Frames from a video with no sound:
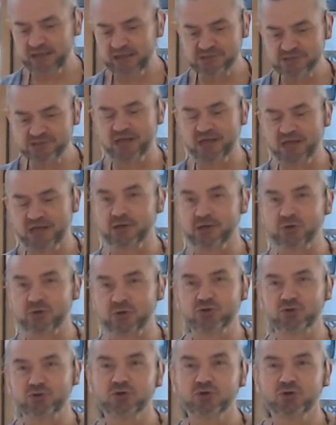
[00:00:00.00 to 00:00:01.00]

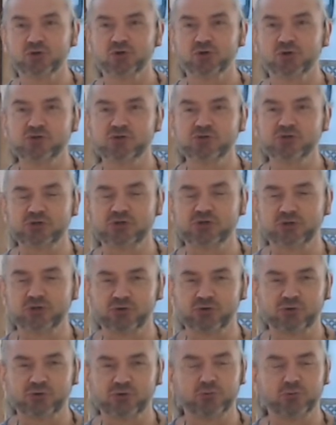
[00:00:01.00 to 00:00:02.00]
intend
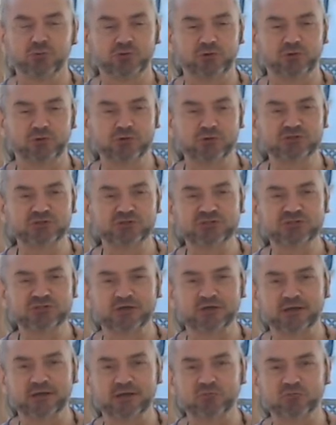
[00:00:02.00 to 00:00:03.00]
to use
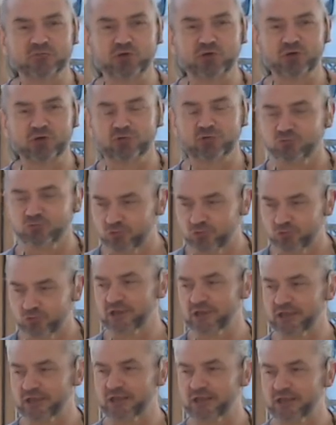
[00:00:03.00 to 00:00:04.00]
this time to
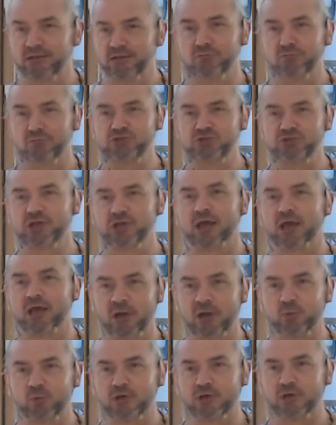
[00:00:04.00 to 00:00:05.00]
really
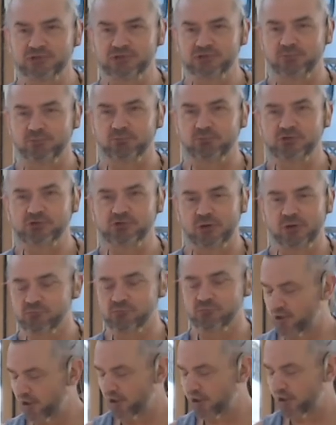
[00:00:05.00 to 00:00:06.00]
share my work. So
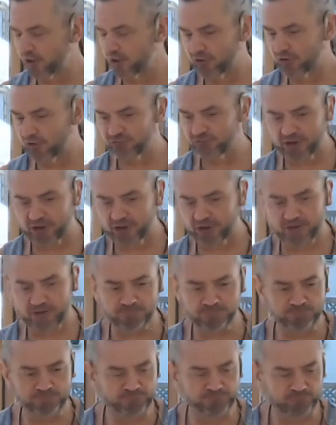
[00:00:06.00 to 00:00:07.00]
I'm thinking of,
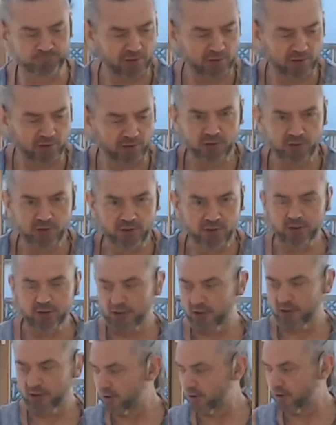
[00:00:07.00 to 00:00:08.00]
sorry,
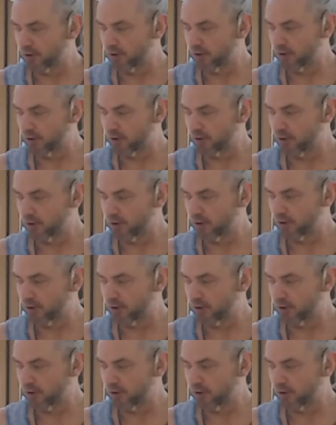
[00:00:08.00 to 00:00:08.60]
my